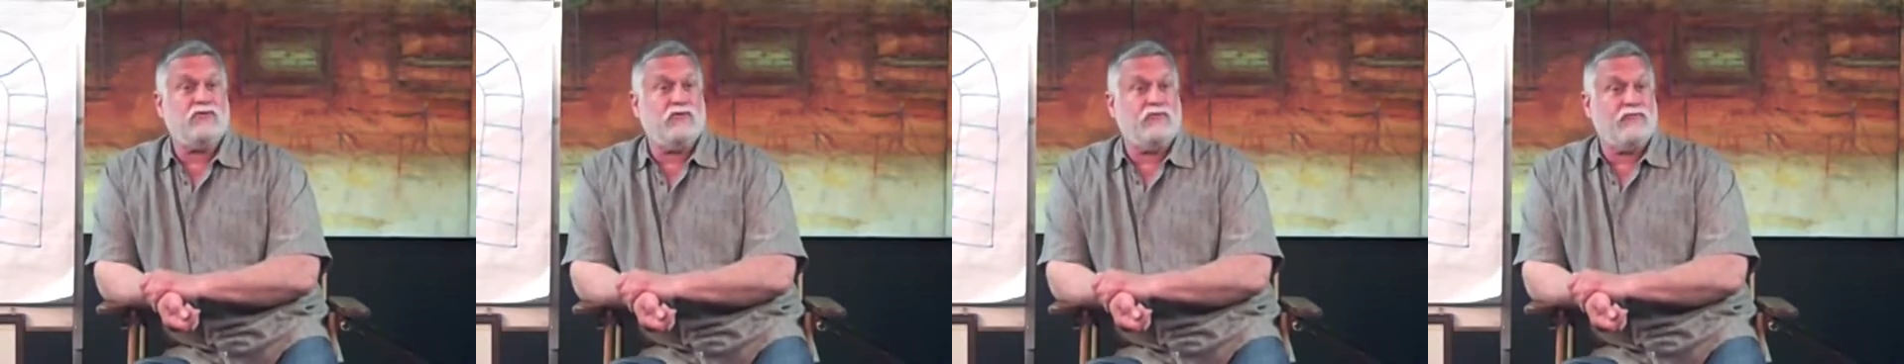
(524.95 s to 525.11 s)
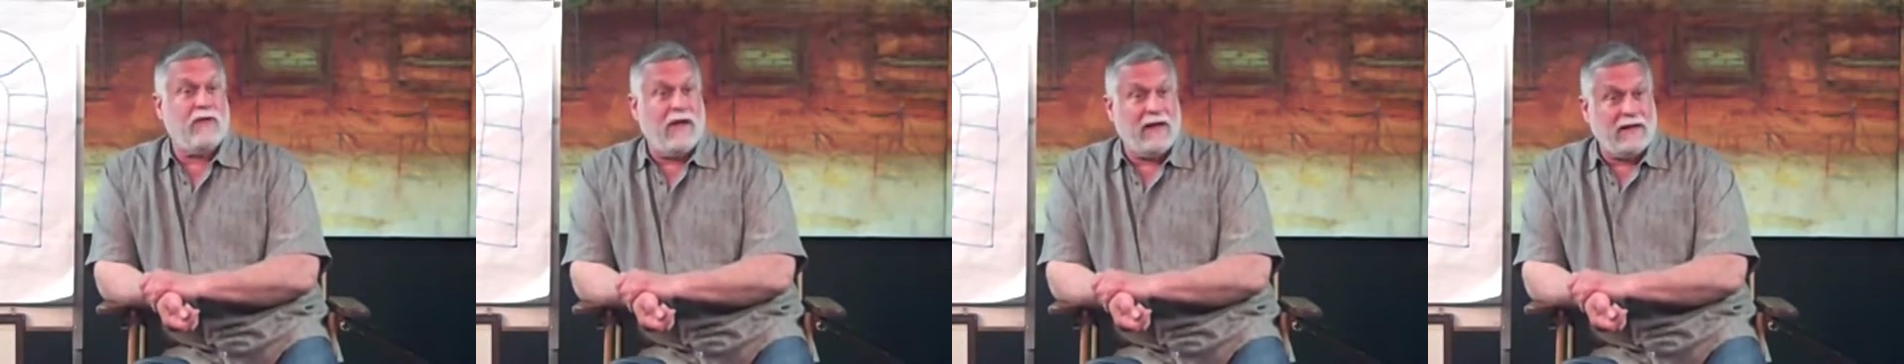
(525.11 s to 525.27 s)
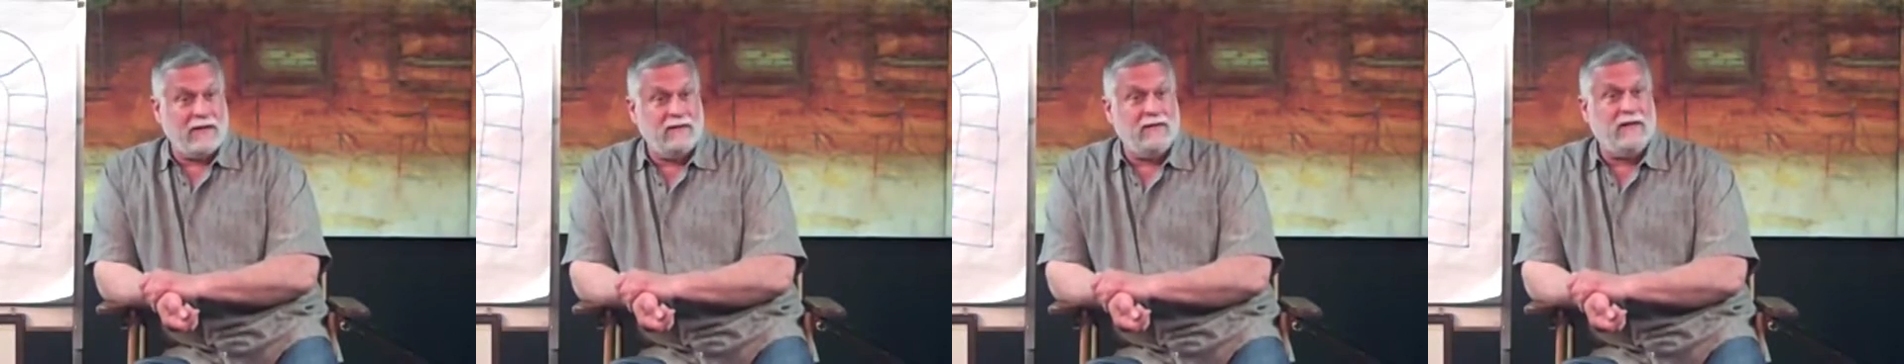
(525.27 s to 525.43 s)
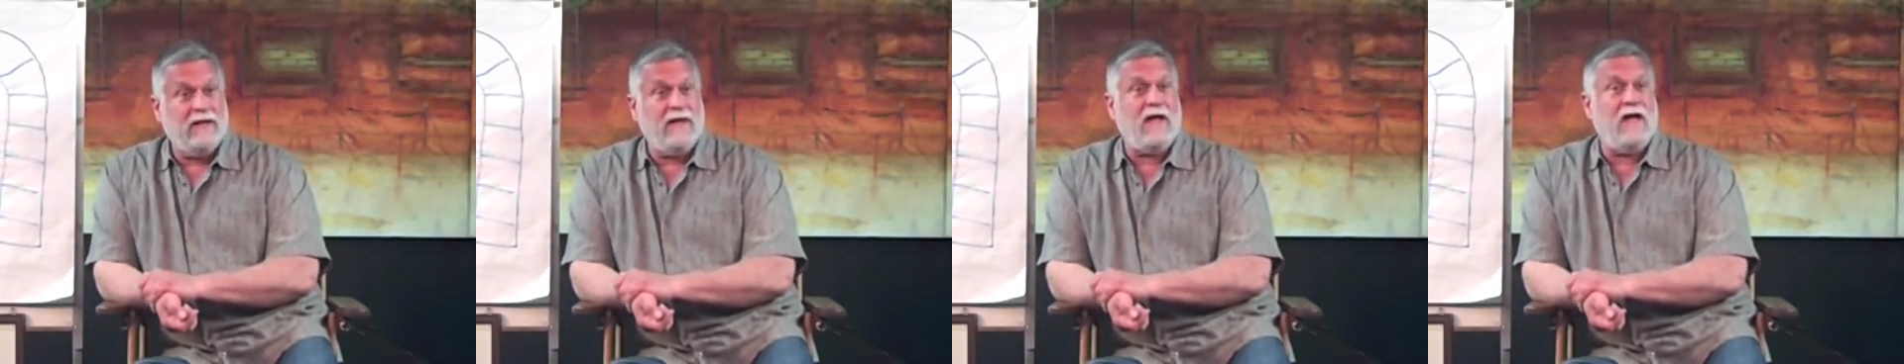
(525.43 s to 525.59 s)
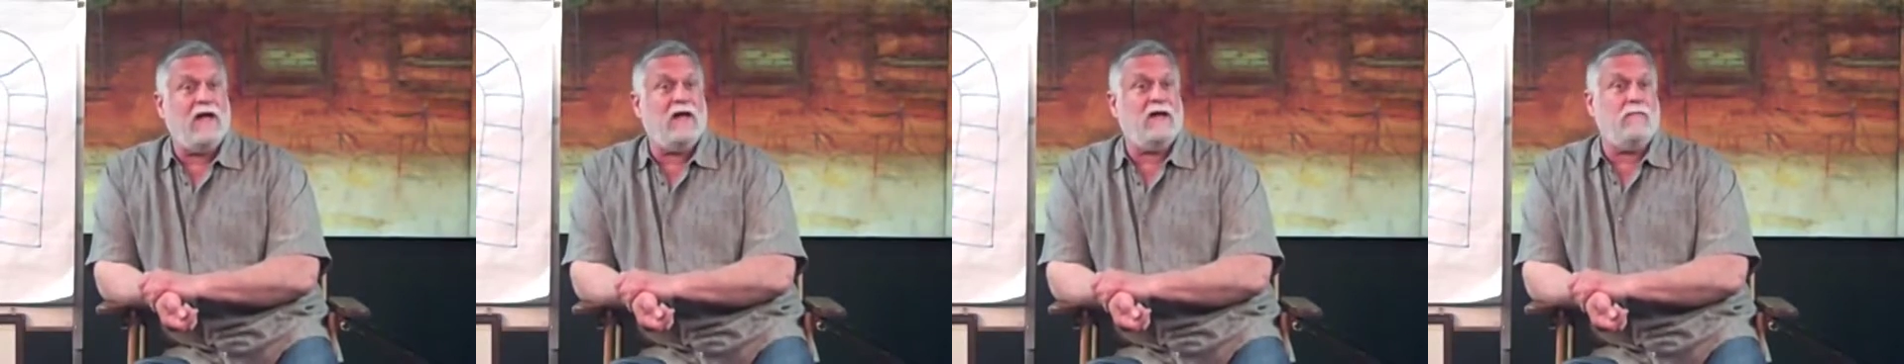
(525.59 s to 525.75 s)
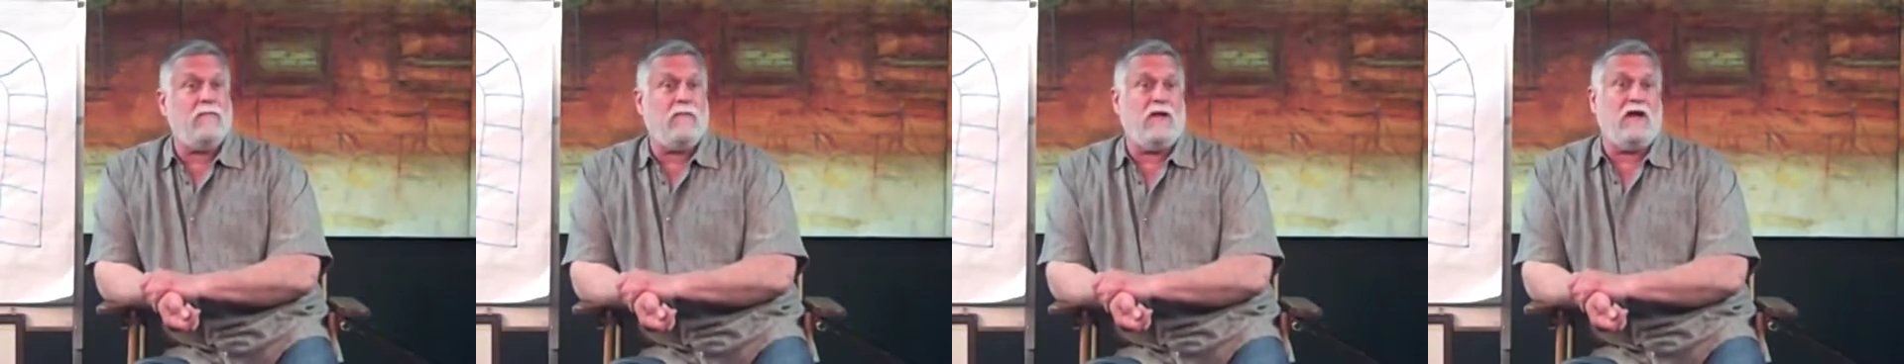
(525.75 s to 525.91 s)
directly
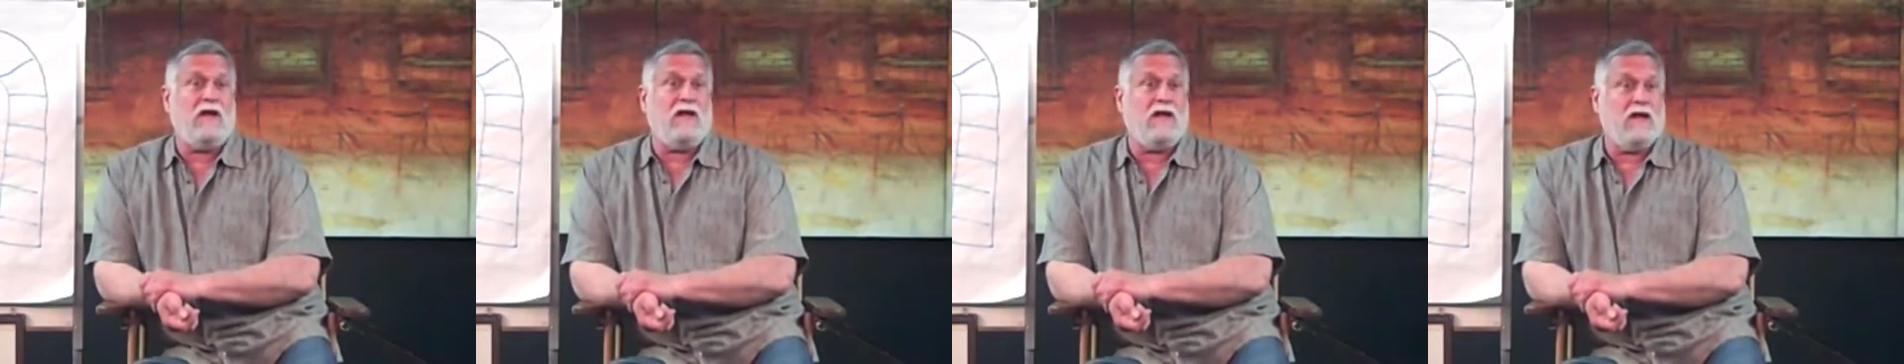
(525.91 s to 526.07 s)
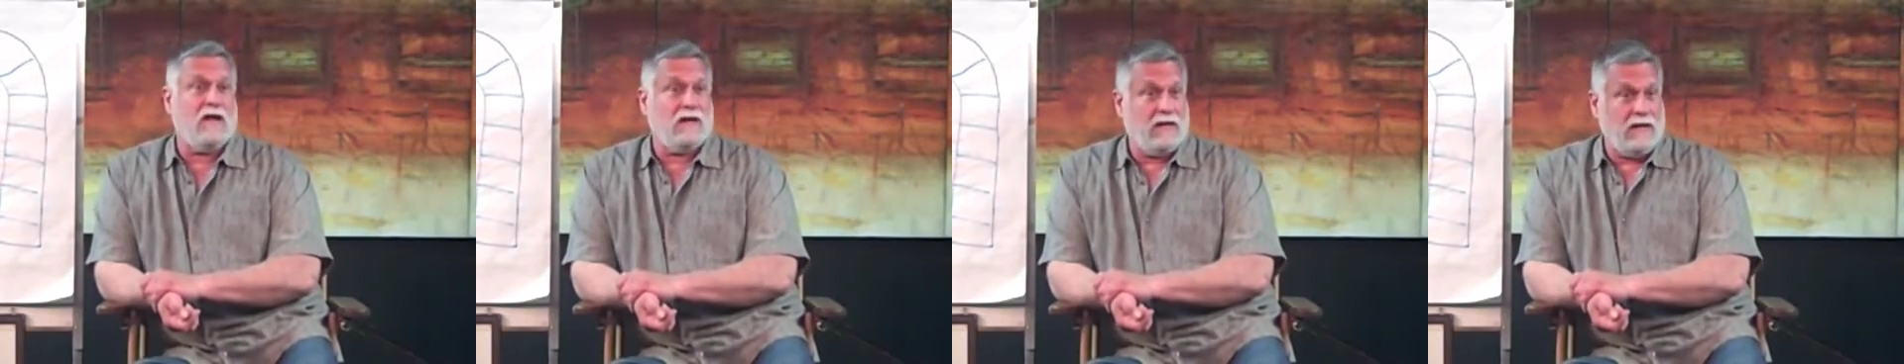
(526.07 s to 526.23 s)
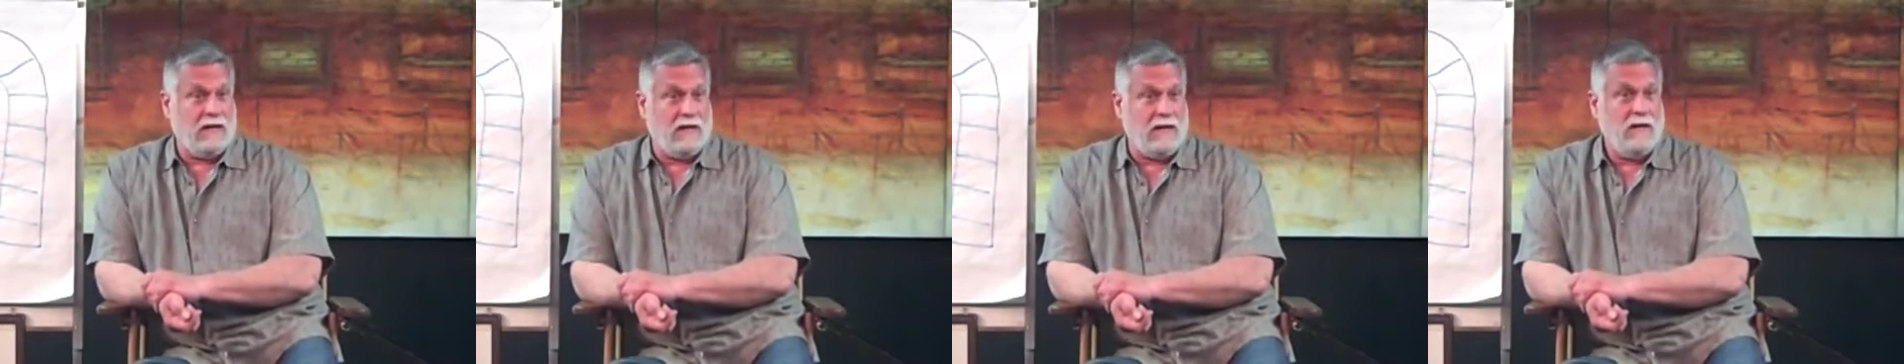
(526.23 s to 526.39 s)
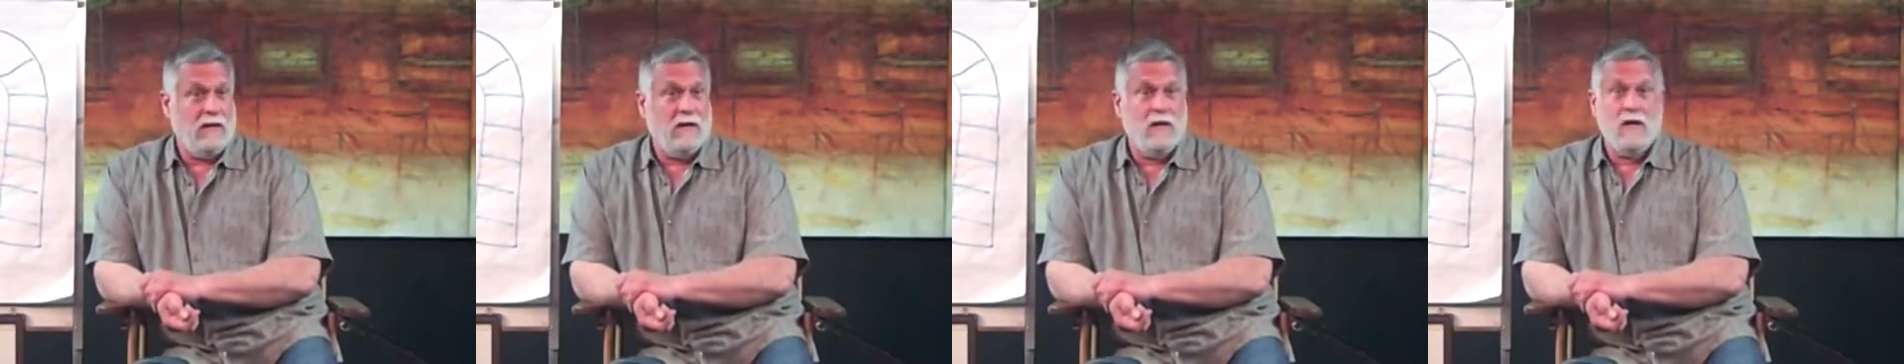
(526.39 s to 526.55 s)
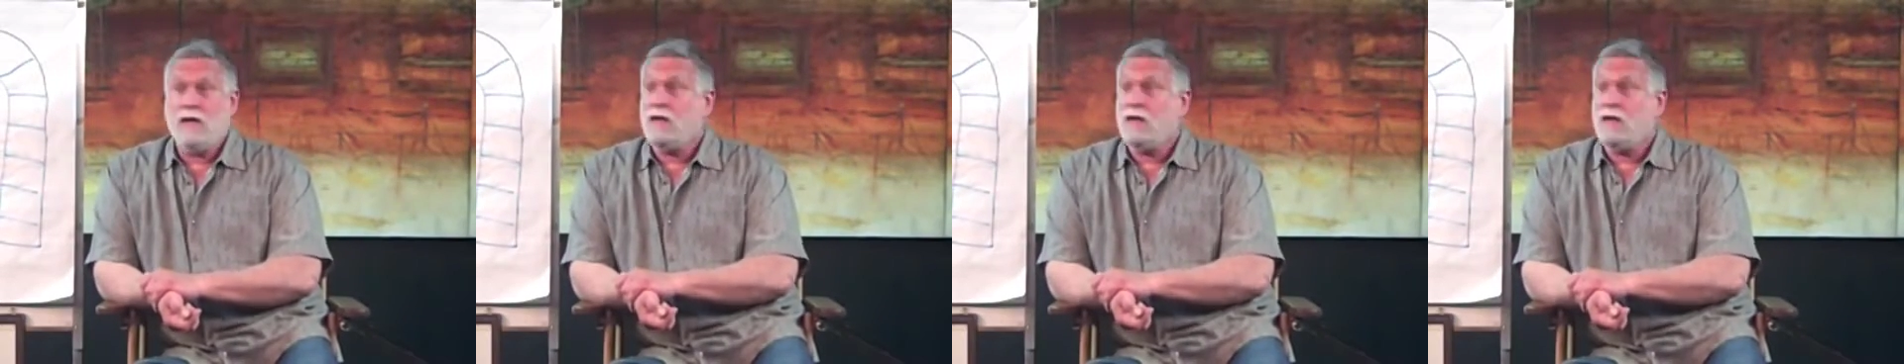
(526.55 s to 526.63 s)
and immediately,